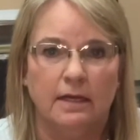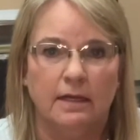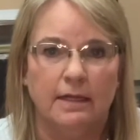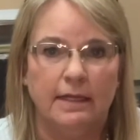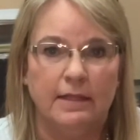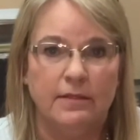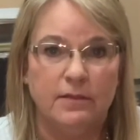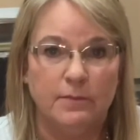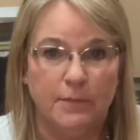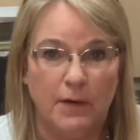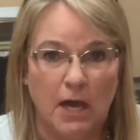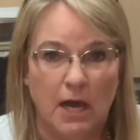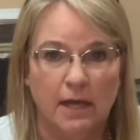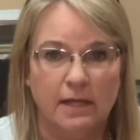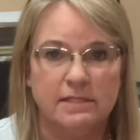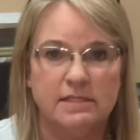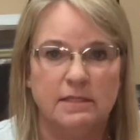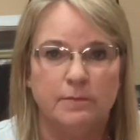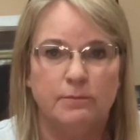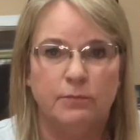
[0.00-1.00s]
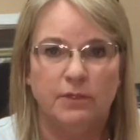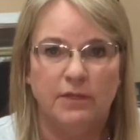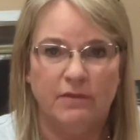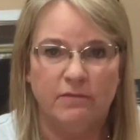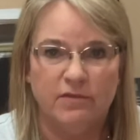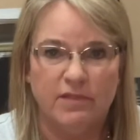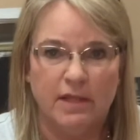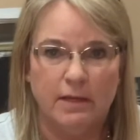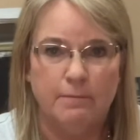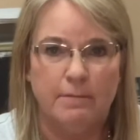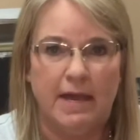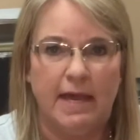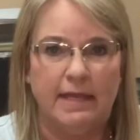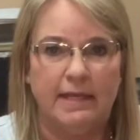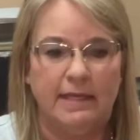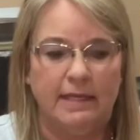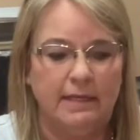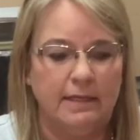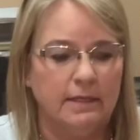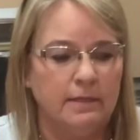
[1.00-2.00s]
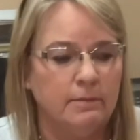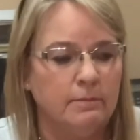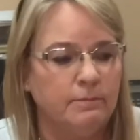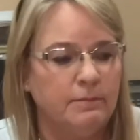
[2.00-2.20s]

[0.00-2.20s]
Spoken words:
in the box and put everything back in.